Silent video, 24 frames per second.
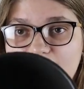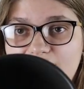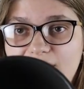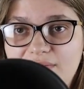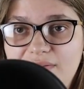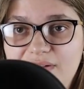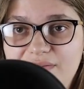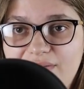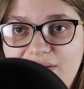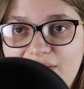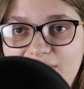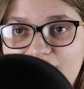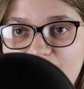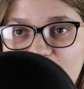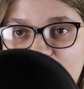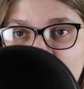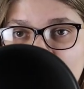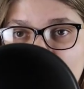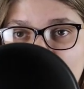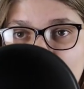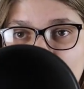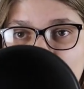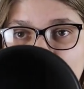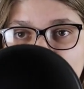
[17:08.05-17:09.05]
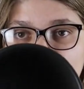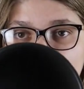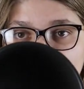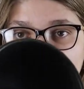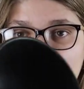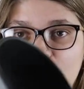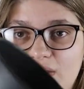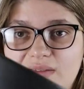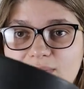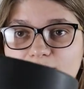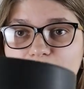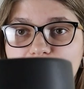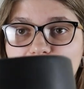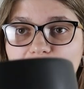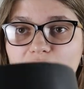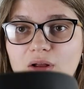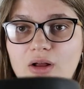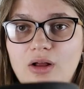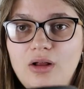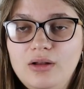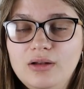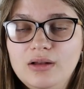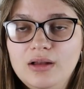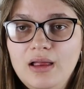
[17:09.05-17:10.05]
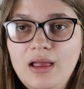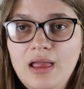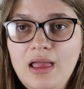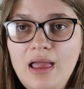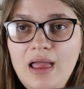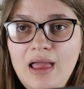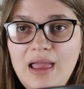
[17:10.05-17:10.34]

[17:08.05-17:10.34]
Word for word: 75 cents for this bowl